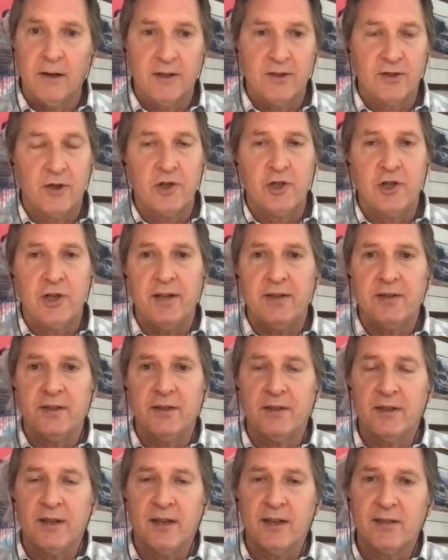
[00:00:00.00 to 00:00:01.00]
Because they're
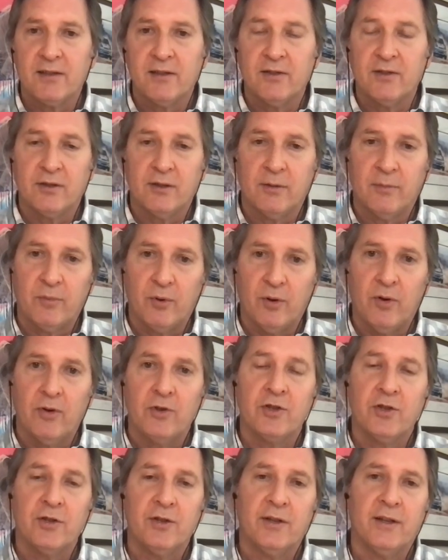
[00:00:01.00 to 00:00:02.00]
chasing Tesla's
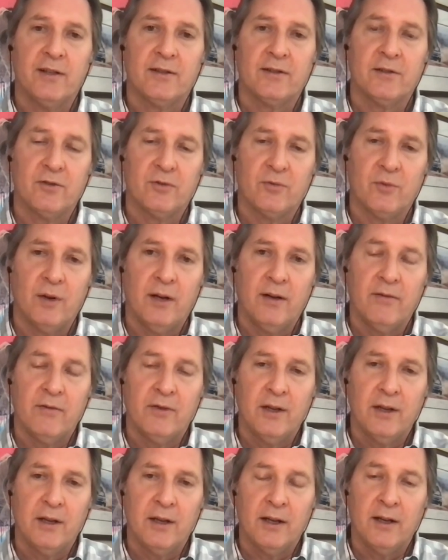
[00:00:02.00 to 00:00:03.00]
approach and Tesla's way of
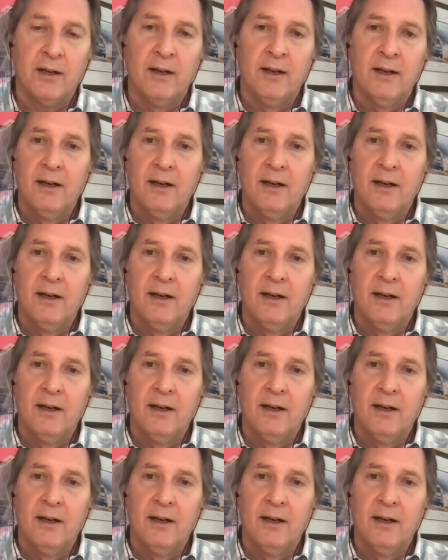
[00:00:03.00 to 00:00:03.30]
thinking.